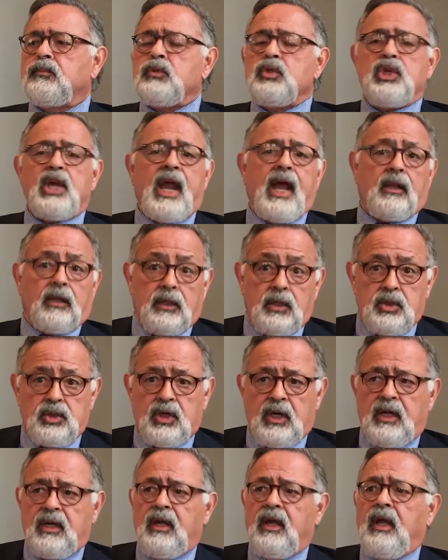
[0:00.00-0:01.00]

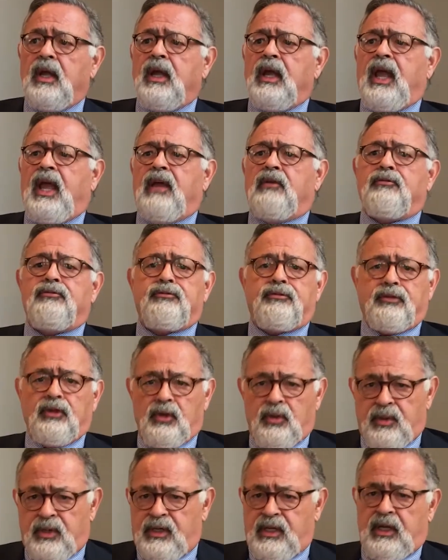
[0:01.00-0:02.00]
challenging and
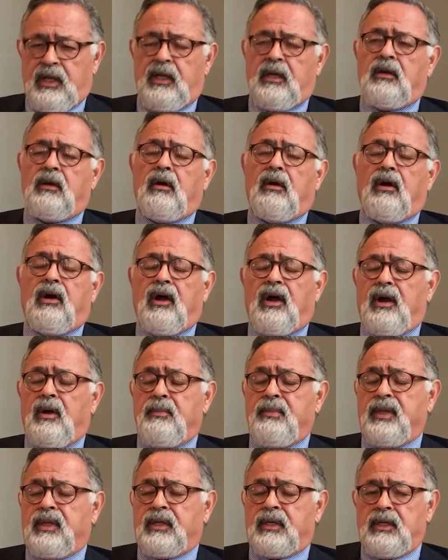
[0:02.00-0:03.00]
fluid in our
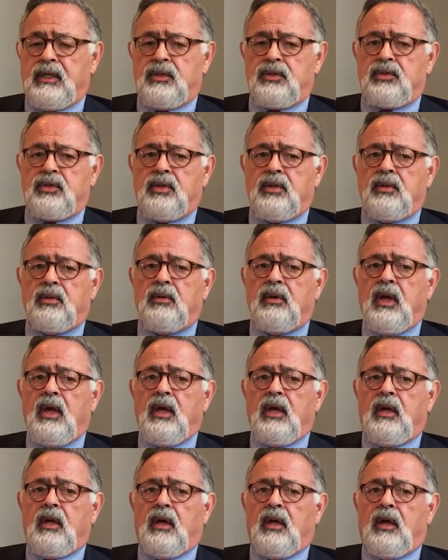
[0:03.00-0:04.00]
abilities to
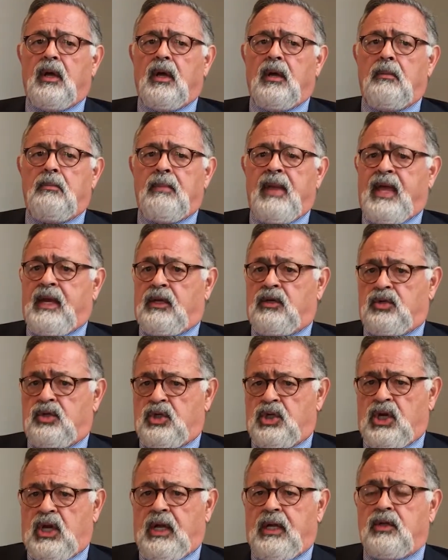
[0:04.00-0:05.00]
manage
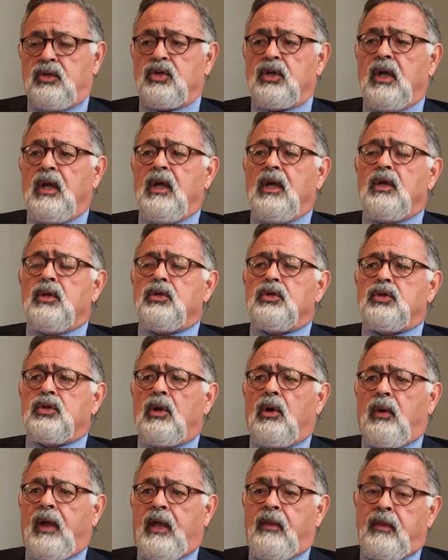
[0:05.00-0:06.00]
change.
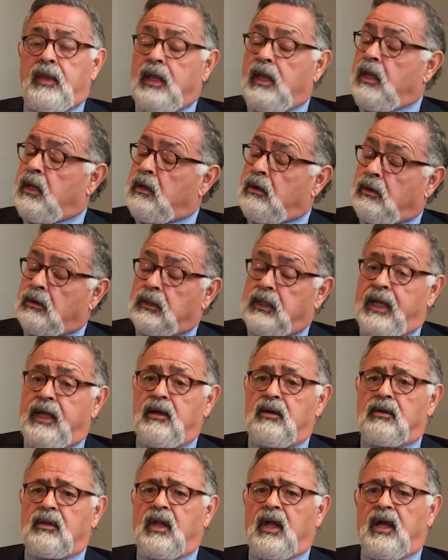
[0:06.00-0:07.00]
So in our
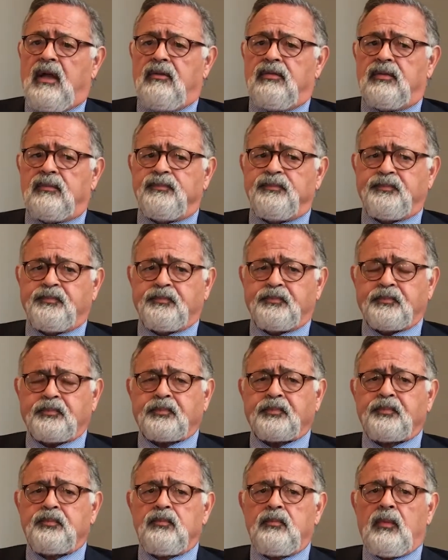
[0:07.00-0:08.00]
later life,
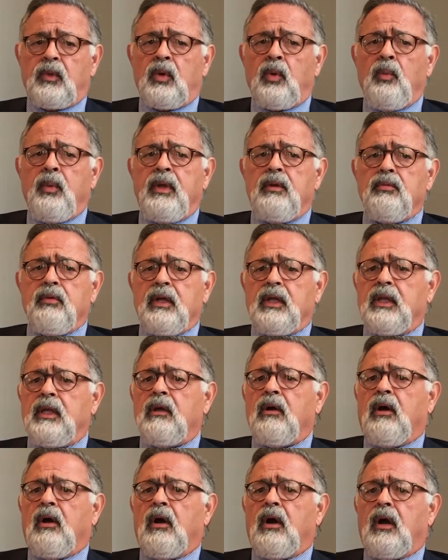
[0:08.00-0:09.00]
we
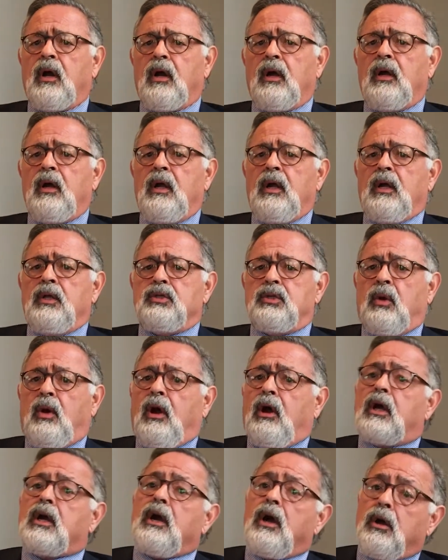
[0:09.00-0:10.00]
really are, so
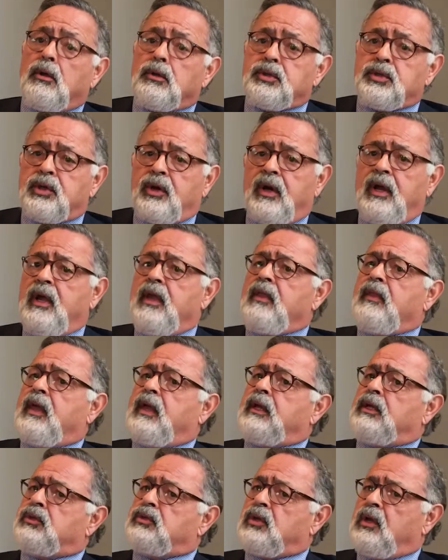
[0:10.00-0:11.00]
our culture
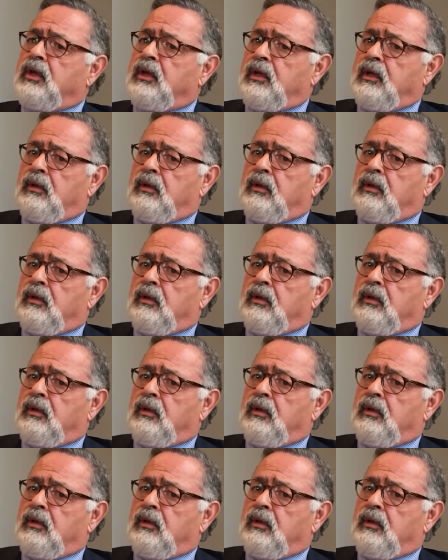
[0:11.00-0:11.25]
that is